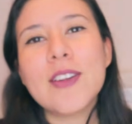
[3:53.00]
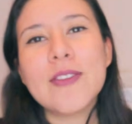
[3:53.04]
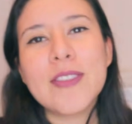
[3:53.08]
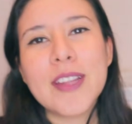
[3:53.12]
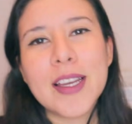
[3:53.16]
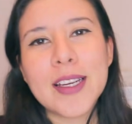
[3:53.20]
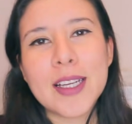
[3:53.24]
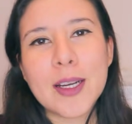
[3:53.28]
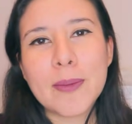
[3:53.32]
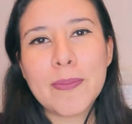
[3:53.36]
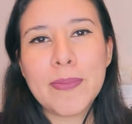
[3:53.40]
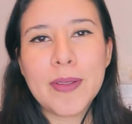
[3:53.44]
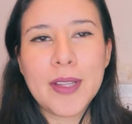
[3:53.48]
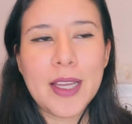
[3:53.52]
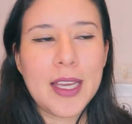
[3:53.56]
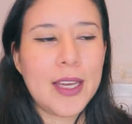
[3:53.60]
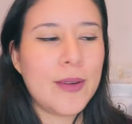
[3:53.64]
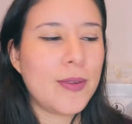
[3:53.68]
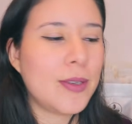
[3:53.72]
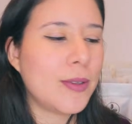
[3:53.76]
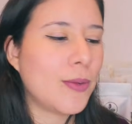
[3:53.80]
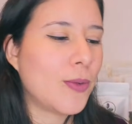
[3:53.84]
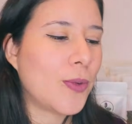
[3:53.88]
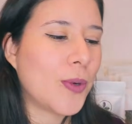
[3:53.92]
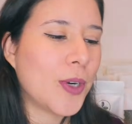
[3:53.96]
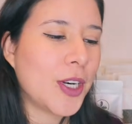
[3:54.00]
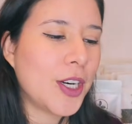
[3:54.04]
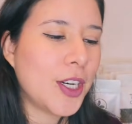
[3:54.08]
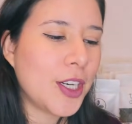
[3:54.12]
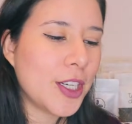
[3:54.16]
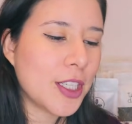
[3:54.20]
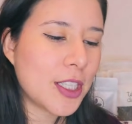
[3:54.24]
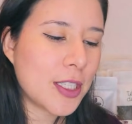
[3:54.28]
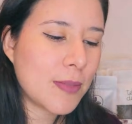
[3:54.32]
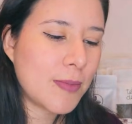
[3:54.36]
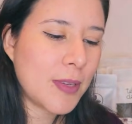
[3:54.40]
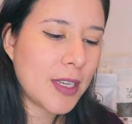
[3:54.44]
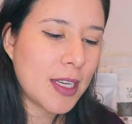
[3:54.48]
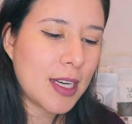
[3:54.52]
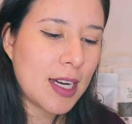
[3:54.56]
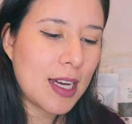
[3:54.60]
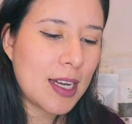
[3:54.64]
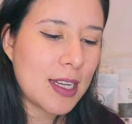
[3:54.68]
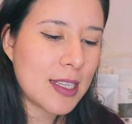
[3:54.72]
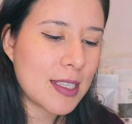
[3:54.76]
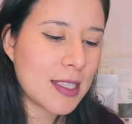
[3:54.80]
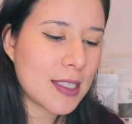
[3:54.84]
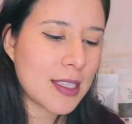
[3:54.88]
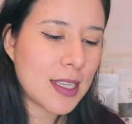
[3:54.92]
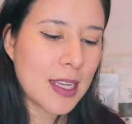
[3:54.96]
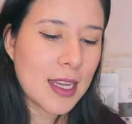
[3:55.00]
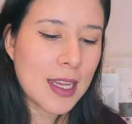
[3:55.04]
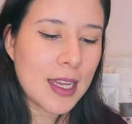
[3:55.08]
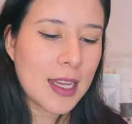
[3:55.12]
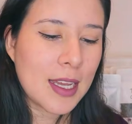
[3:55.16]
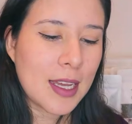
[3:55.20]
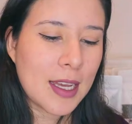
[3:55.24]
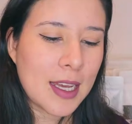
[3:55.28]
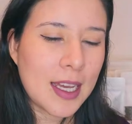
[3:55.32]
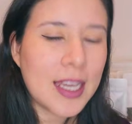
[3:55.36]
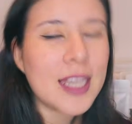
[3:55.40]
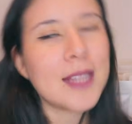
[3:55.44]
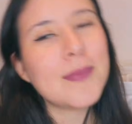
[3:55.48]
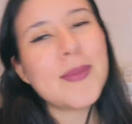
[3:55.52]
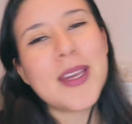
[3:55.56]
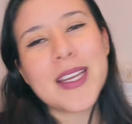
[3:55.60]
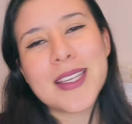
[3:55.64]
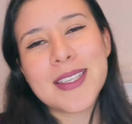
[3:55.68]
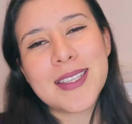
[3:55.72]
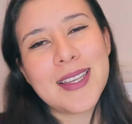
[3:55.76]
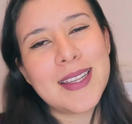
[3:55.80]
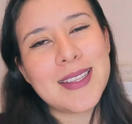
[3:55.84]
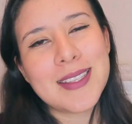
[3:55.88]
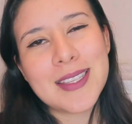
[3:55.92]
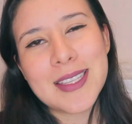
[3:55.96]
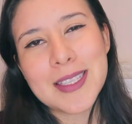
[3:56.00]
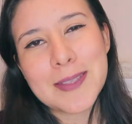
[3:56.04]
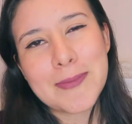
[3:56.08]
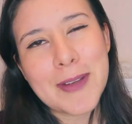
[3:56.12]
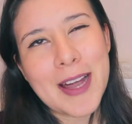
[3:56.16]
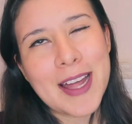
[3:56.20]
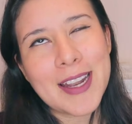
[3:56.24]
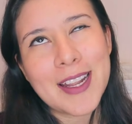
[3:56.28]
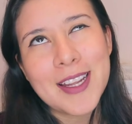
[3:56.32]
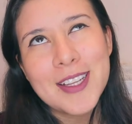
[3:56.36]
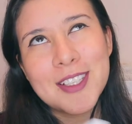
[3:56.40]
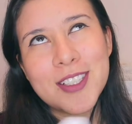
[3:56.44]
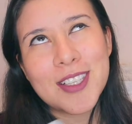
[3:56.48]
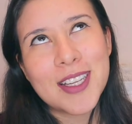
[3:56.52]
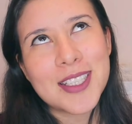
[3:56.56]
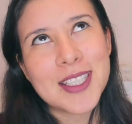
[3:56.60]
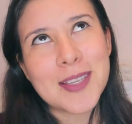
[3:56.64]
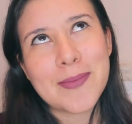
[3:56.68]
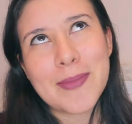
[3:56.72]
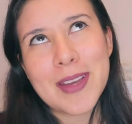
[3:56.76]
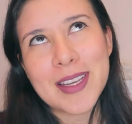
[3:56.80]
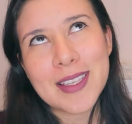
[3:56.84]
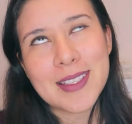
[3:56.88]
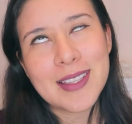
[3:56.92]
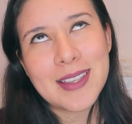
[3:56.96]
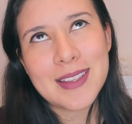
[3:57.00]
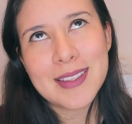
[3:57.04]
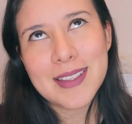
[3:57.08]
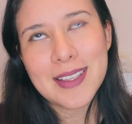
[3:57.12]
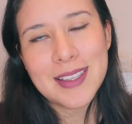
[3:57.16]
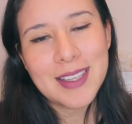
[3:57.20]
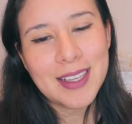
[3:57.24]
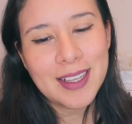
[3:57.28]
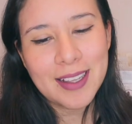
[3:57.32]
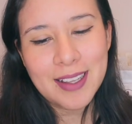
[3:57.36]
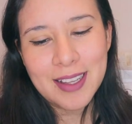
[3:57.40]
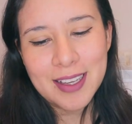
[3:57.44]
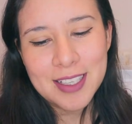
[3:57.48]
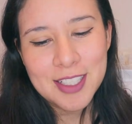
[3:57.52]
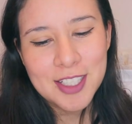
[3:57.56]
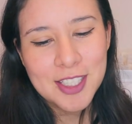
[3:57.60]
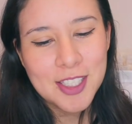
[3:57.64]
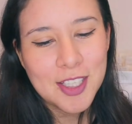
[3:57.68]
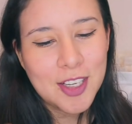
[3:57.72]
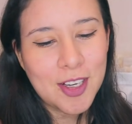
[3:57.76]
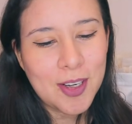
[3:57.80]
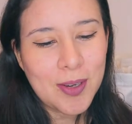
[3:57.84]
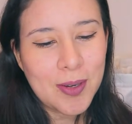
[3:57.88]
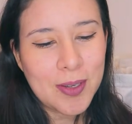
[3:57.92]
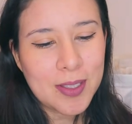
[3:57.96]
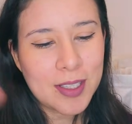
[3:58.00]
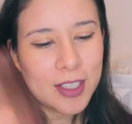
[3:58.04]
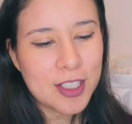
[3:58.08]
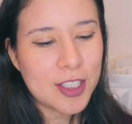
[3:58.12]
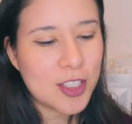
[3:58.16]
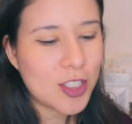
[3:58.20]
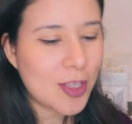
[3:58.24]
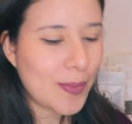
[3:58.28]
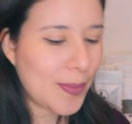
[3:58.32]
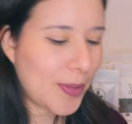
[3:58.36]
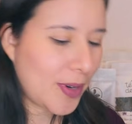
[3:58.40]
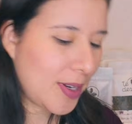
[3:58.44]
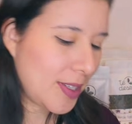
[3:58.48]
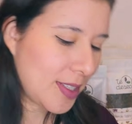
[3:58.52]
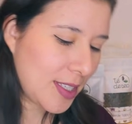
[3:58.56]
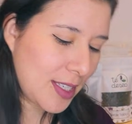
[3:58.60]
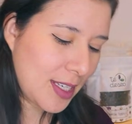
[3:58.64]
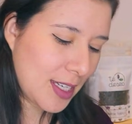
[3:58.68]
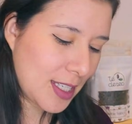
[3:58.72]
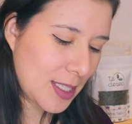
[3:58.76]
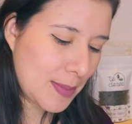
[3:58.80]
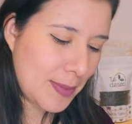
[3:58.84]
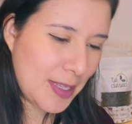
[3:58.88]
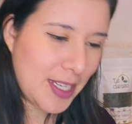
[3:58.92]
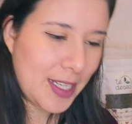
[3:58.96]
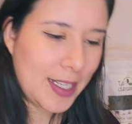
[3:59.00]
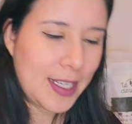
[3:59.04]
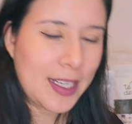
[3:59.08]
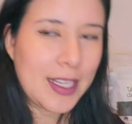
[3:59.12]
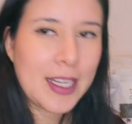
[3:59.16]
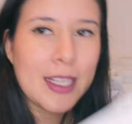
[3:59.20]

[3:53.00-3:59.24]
of like a play with words because it makes sense in Spanish, it doesn't make sense in English, so there's no point in explaining